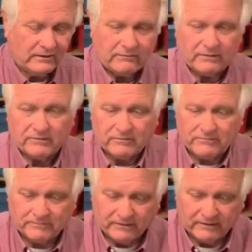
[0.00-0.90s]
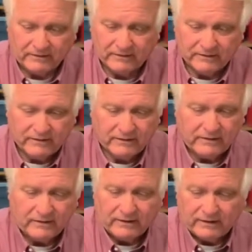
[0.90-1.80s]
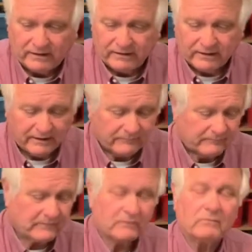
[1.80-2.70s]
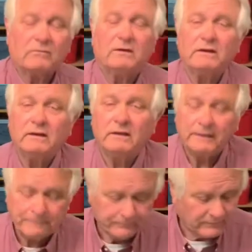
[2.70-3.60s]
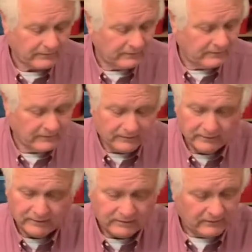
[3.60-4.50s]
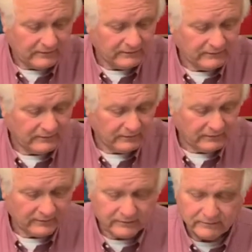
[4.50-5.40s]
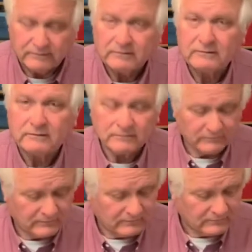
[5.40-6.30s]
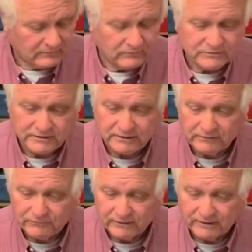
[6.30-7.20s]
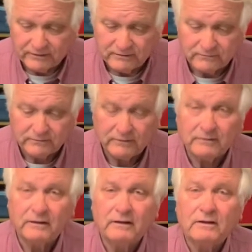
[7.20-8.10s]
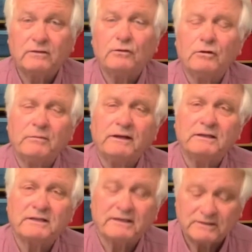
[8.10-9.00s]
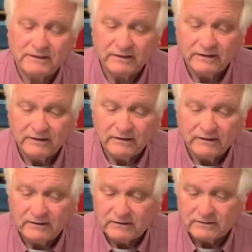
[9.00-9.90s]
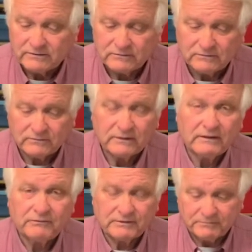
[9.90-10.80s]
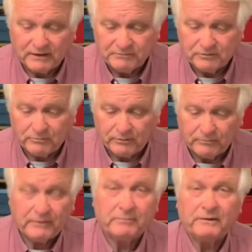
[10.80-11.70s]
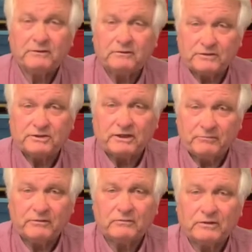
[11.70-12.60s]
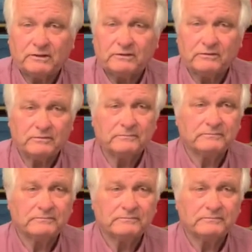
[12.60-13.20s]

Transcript: There we go. And again, we let the dough sit here for another 30 minutes actually, so it gives some time to pop up into the shape you want it to.